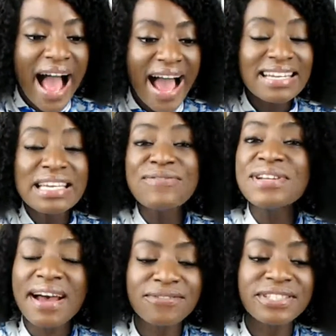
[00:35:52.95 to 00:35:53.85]
And
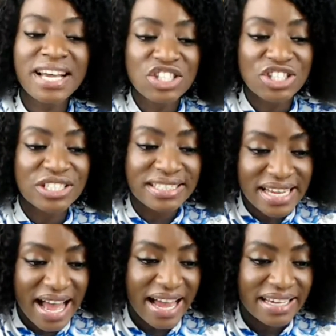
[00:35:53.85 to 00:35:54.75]
even after she
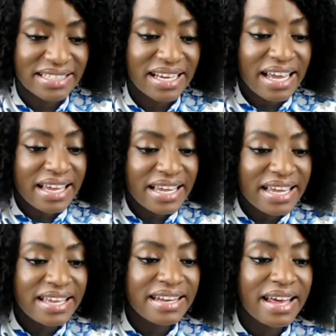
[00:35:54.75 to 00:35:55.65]
died,
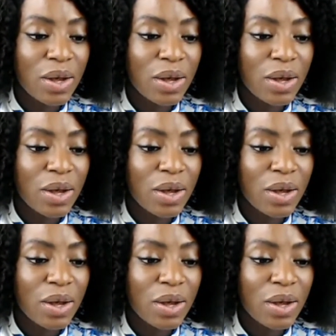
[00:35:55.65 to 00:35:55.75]
in